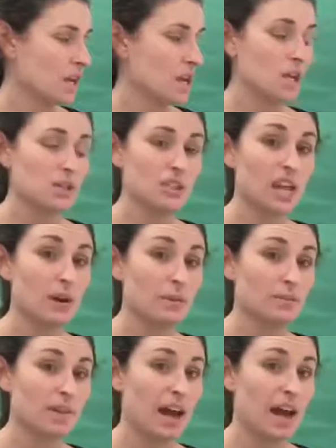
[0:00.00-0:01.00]
So
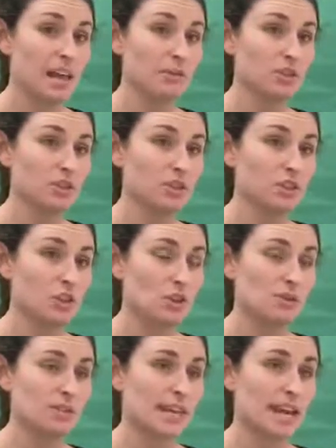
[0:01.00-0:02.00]
I'm going to
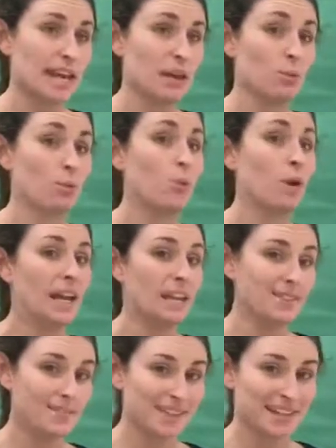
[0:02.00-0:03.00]
use a
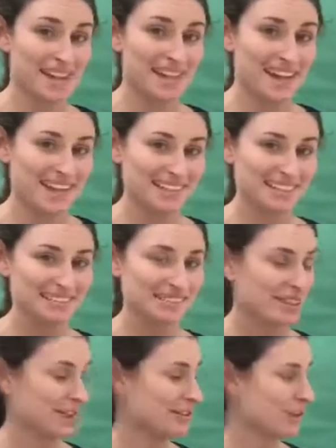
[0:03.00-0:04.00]
wavy line,
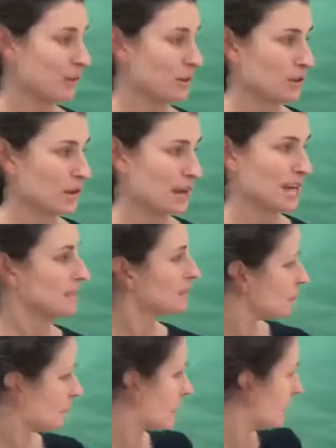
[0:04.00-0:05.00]
y'all know our lines,
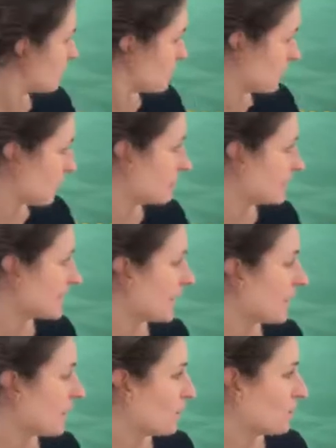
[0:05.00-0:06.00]
to go
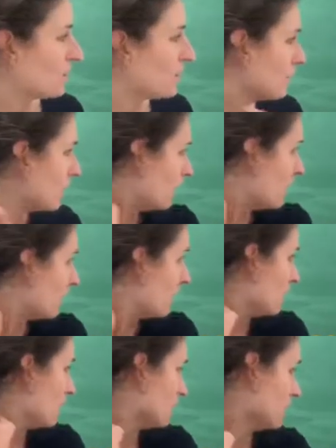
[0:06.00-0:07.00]
down
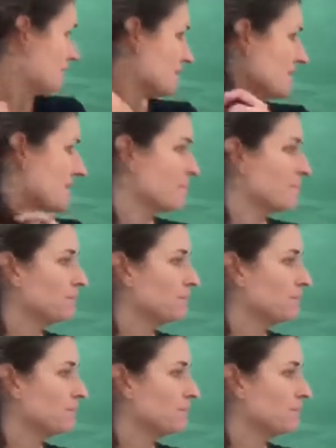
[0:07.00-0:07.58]
my sun.